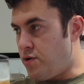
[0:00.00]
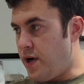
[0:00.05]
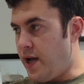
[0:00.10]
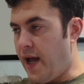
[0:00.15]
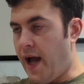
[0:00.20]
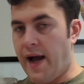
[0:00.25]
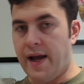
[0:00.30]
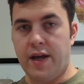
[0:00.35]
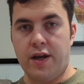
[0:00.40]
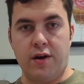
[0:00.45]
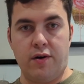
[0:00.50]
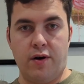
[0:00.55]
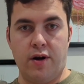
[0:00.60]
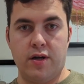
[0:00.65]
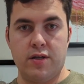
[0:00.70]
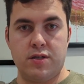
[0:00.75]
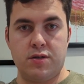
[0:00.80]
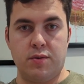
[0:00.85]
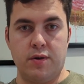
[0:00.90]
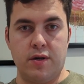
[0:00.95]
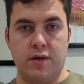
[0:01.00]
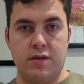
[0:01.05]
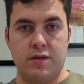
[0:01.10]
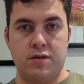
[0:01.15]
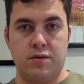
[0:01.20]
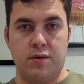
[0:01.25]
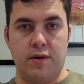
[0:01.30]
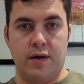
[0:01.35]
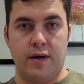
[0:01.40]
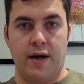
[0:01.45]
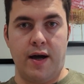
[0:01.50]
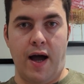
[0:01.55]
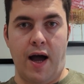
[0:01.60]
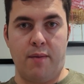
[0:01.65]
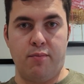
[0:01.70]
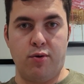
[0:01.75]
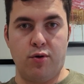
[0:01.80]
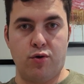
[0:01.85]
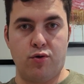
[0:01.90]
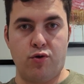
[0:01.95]
accurate to an
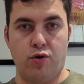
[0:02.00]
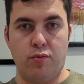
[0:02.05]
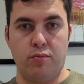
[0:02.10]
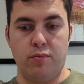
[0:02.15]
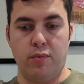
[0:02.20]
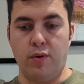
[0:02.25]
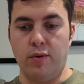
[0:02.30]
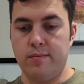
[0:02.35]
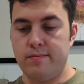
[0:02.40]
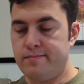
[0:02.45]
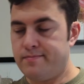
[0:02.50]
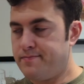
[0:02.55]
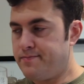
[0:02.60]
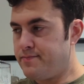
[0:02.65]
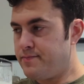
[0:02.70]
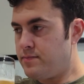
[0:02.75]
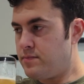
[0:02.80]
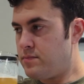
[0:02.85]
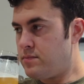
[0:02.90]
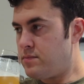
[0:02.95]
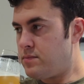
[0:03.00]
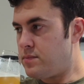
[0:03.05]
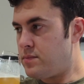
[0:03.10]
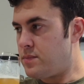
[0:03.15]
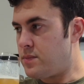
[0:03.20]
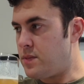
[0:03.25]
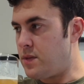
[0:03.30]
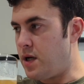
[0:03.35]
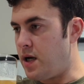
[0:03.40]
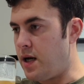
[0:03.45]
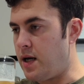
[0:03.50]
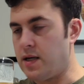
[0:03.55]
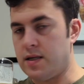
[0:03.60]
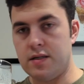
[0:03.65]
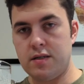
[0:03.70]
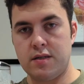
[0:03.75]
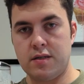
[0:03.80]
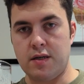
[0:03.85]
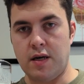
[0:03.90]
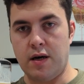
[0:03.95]
apple crumble.
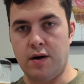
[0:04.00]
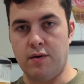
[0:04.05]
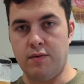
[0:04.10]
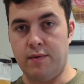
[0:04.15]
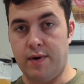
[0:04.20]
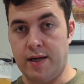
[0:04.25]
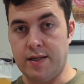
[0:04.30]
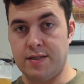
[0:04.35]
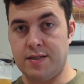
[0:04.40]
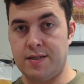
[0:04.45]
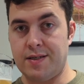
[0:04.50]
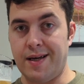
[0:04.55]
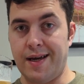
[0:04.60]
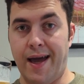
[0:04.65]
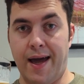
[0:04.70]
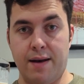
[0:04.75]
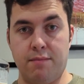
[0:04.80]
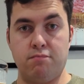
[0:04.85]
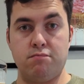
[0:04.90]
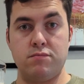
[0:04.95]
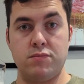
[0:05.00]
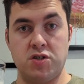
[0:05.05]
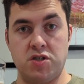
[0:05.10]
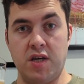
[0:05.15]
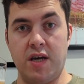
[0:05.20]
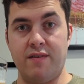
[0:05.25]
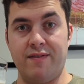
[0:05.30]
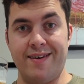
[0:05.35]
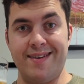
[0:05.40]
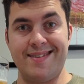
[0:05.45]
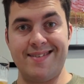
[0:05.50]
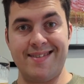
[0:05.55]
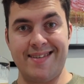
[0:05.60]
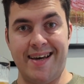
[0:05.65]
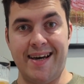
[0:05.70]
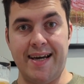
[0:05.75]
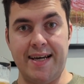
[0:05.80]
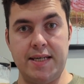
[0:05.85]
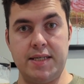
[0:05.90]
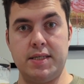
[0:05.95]
So let's again see if it
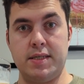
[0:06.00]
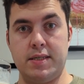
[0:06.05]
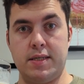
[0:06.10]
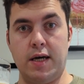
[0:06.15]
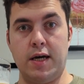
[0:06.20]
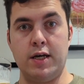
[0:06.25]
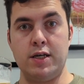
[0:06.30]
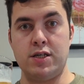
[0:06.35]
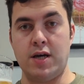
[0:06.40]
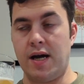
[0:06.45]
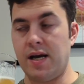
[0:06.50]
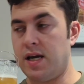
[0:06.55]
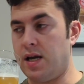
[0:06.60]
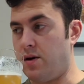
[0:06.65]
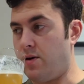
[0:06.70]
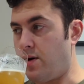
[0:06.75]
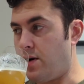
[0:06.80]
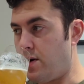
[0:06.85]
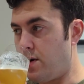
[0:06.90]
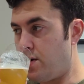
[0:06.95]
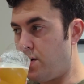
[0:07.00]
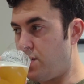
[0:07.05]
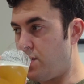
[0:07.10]
tastes as accurate.